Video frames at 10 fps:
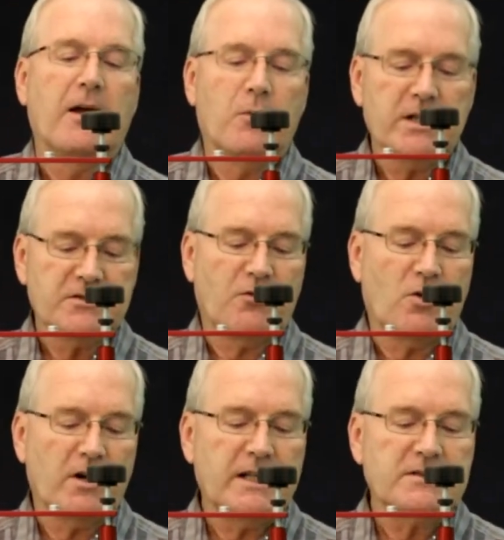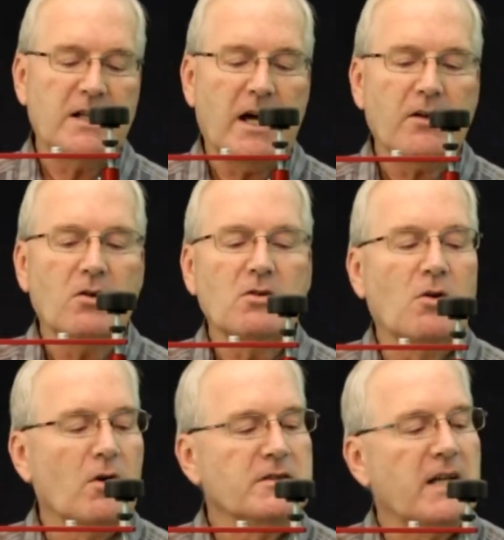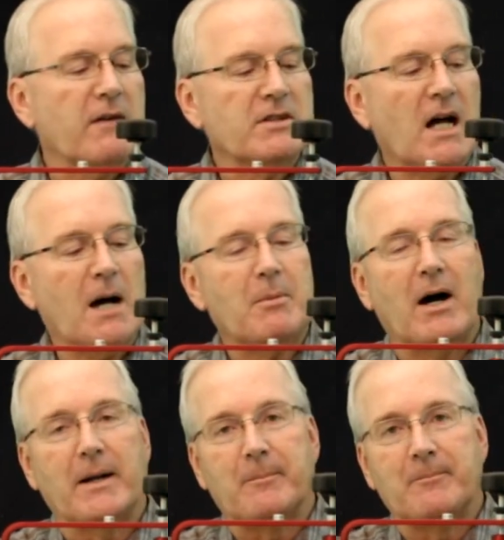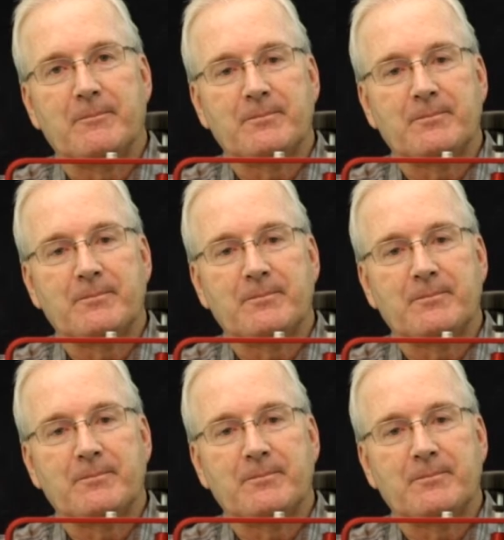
What it's for is not all gourds have a top on them.